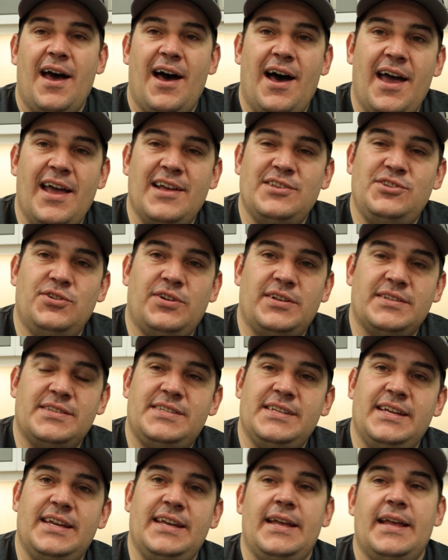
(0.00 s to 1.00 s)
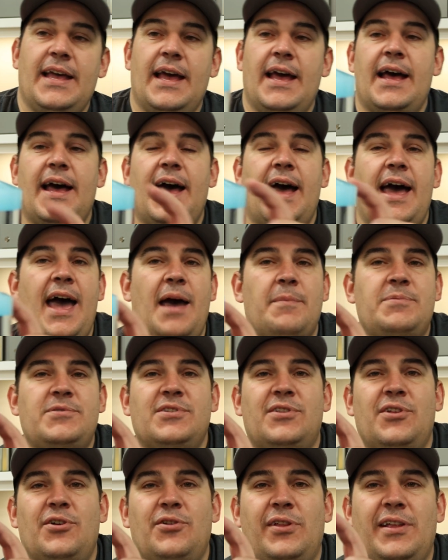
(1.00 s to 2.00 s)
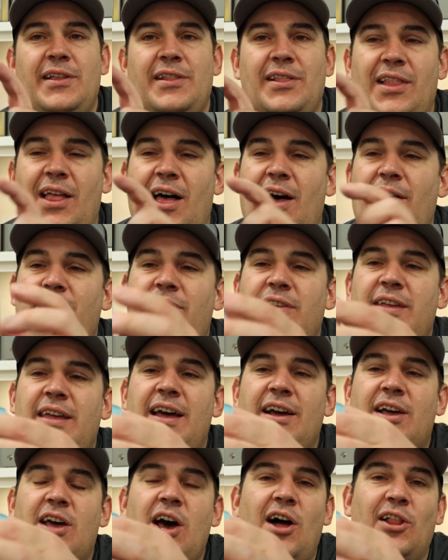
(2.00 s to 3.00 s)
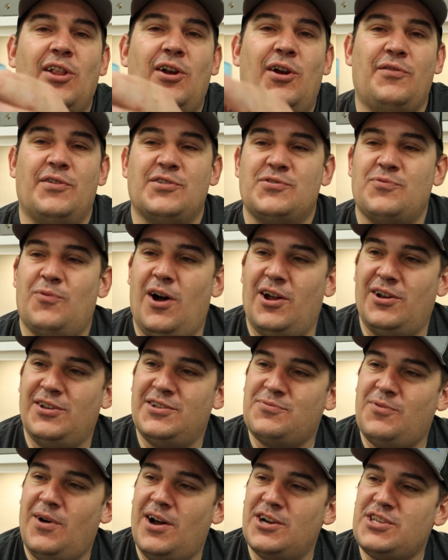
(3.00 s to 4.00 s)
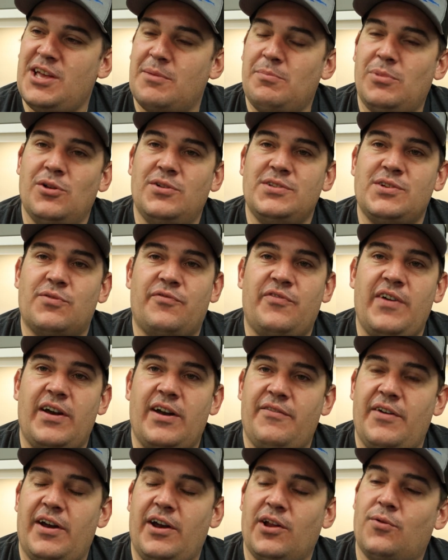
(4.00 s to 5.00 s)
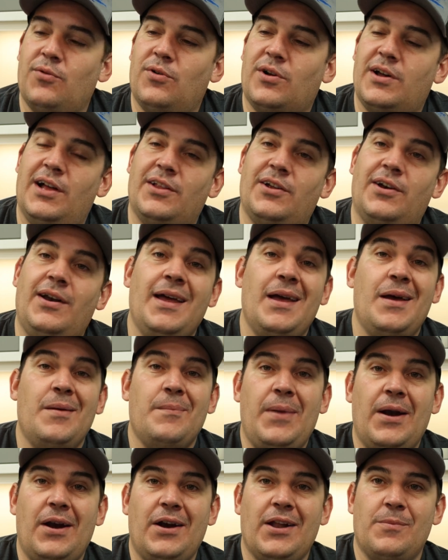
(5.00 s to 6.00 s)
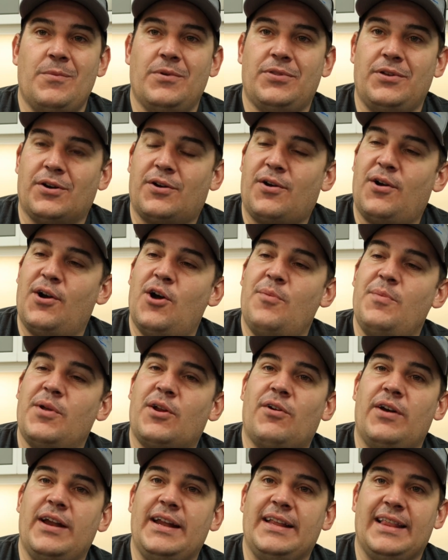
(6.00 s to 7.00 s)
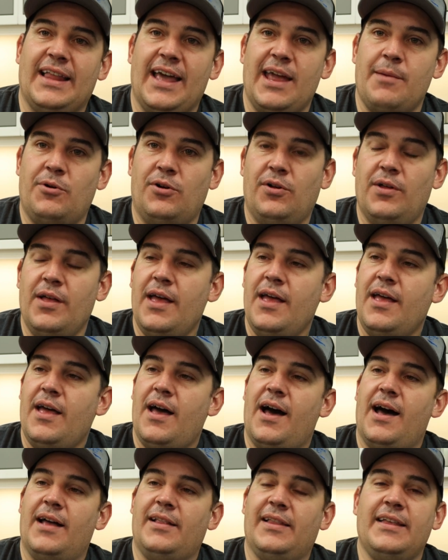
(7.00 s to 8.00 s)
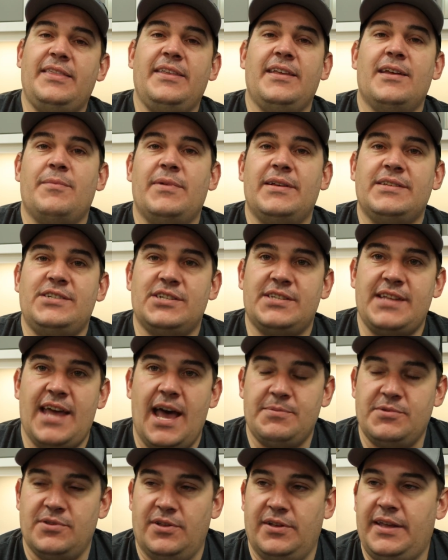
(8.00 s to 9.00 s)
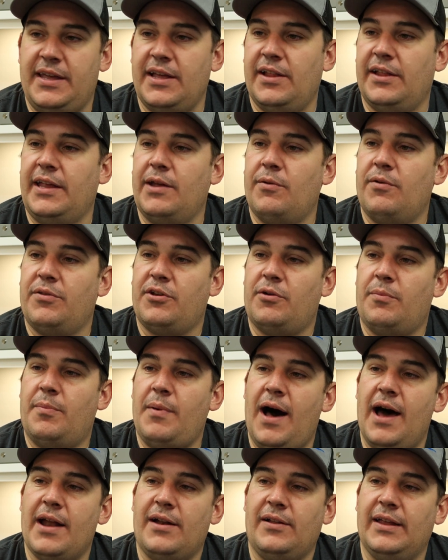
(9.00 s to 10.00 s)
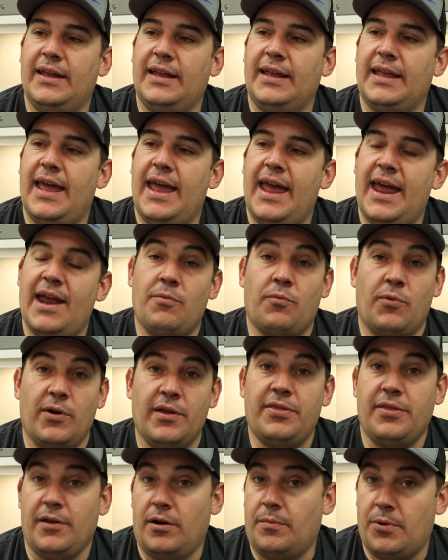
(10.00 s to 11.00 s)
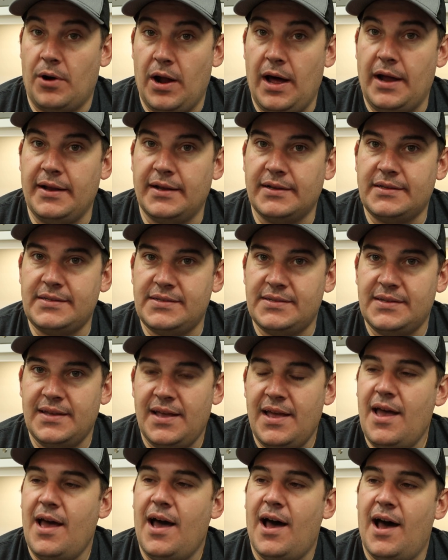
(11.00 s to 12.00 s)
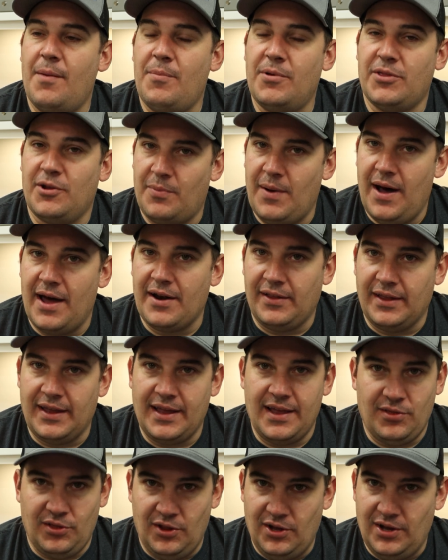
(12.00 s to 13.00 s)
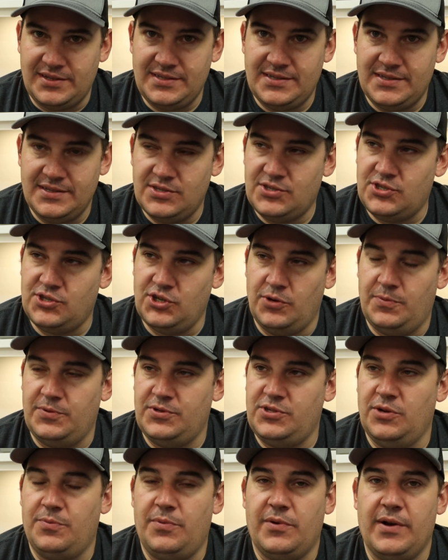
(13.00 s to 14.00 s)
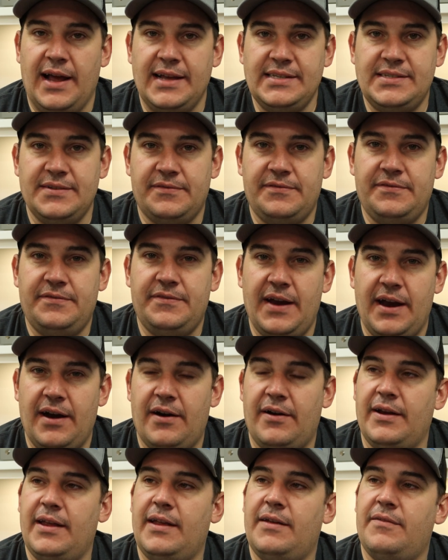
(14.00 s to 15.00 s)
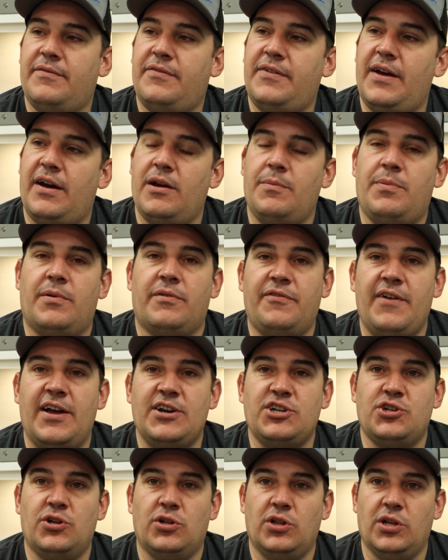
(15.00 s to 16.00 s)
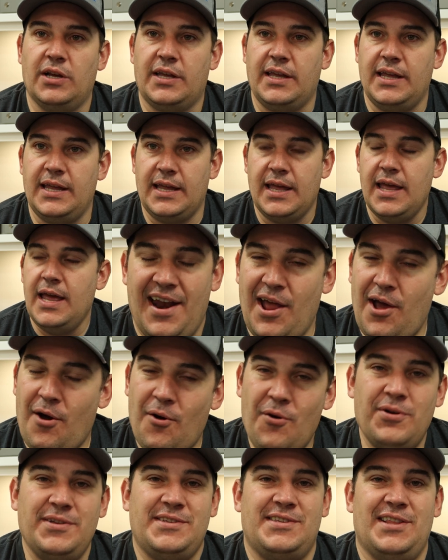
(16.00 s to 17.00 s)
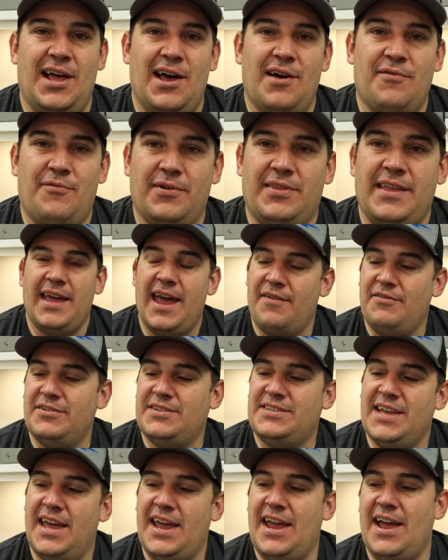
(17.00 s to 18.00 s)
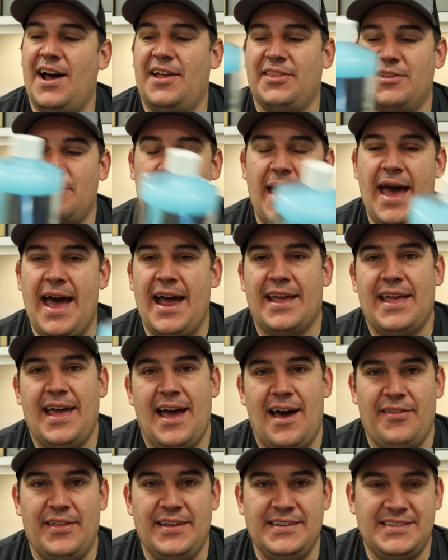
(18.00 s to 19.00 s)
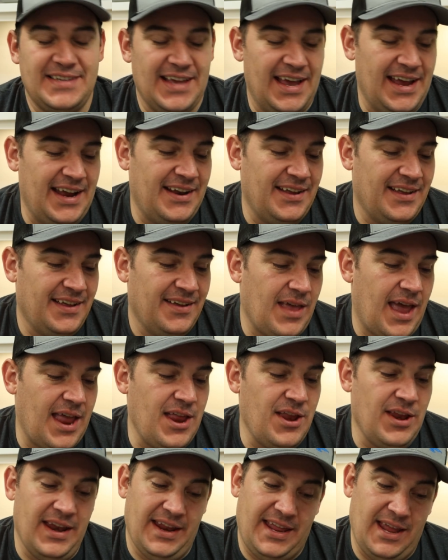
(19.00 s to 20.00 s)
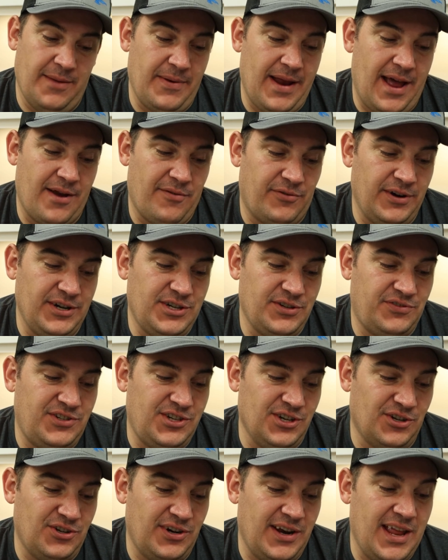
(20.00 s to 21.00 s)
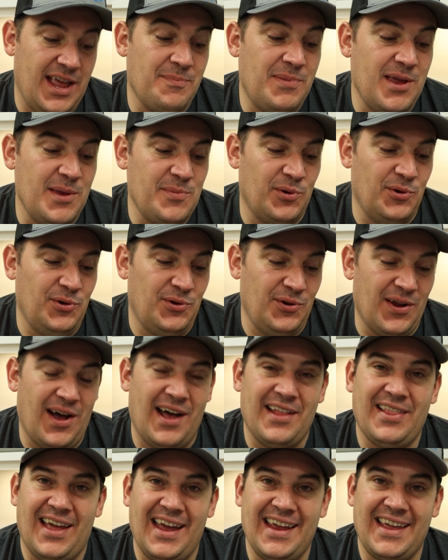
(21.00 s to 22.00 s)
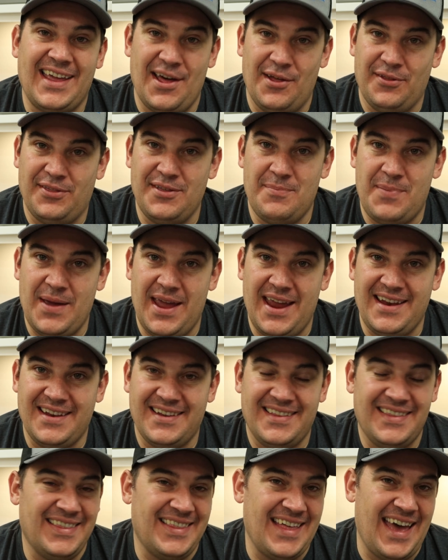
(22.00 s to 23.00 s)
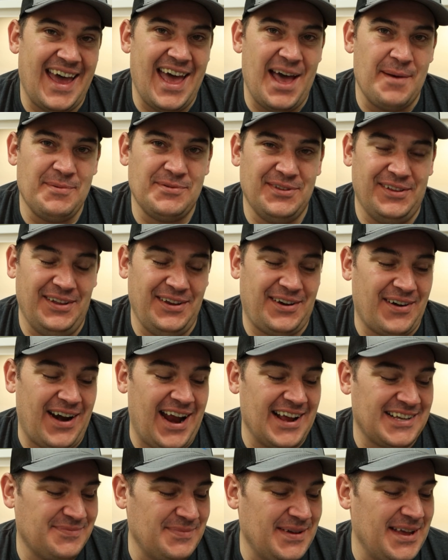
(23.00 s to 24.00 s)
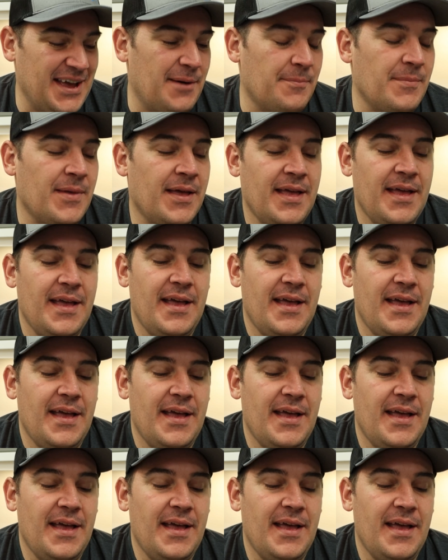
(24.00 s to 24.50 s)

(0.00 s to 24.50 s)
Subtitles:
As you can see, absolutely love the color of this waterless wash. That blue is a very, very cool color. Paired up with their chrome and green label. Lithium is just absolutely killing it with their bottling and with their products. But their bottling looks super, super nice. Very, very professional looking. And I always love what they have to say on the back, how they said that you need to keep it out of reach of children and people who do not like healthy paint. That absolutely cracks me up.